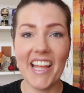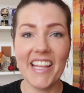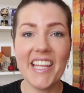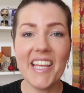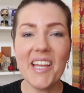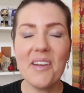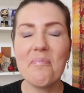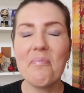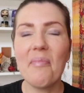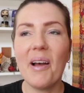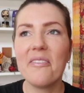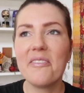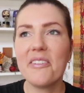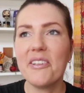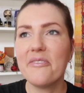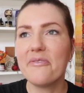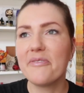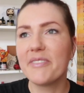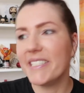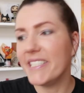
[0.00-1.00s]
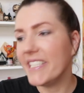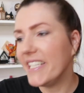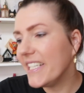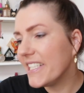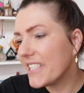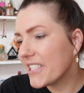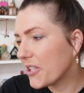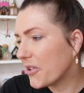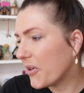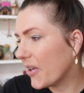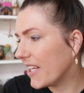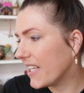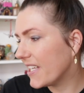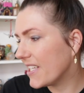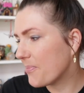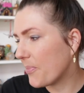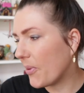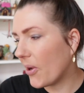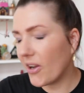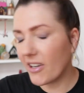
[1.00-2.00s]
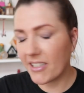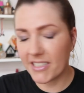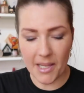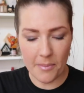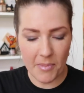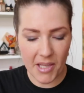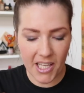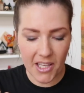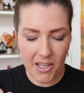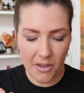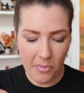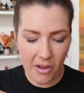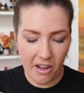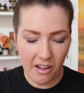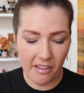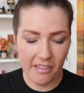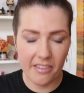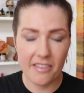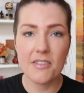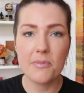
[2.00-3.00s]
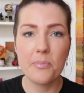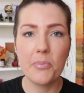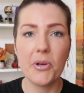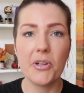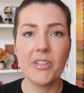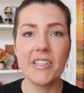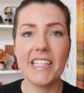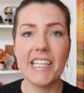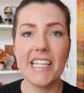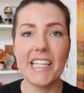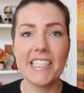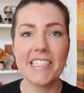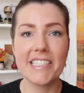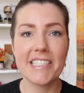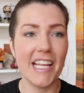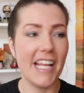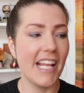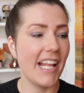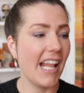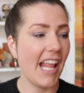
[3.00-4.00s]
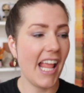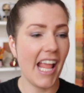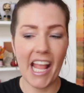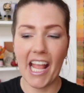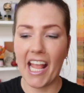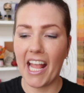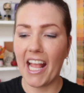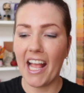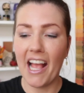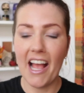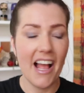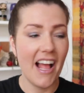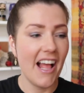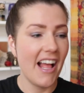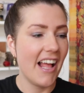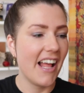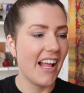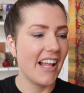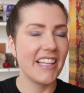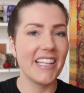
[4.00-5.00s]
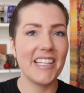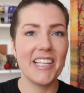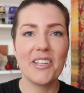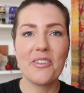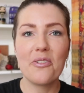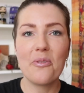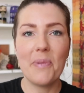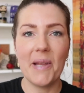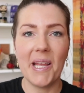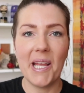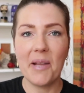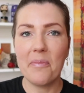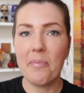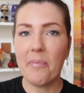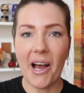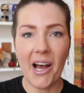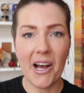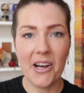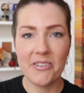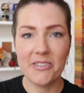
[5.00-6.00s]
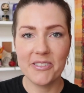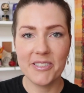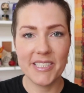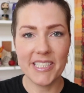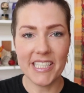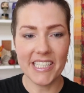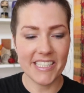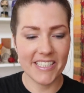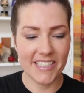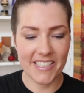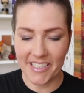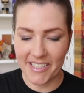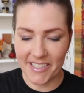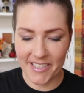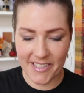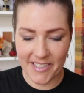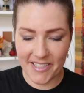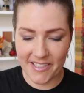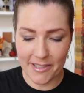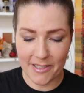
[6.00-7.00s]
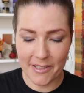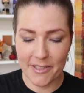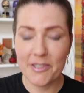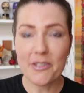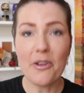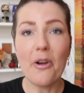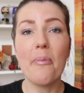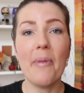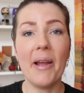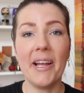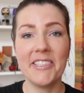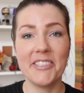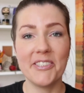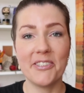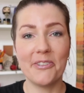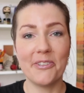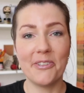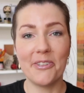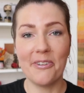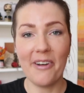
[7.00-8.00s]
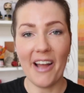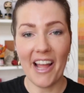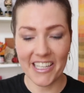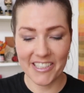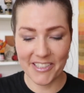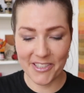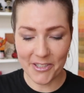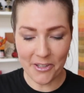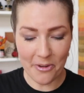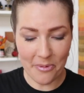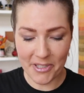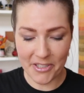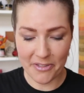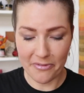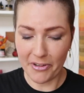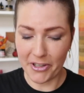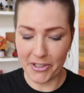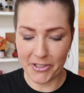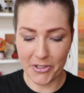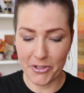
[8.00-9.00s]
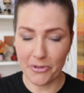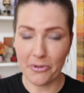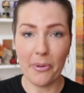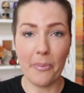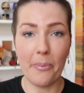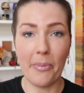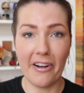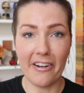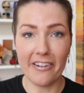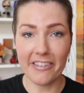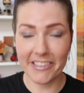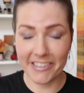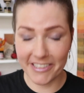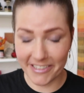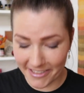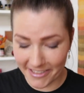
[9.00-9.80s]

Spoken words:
And the amount of detail in this box, I mean, come on, to put this in a little pink pouch is just so magical and so much fun to unbox.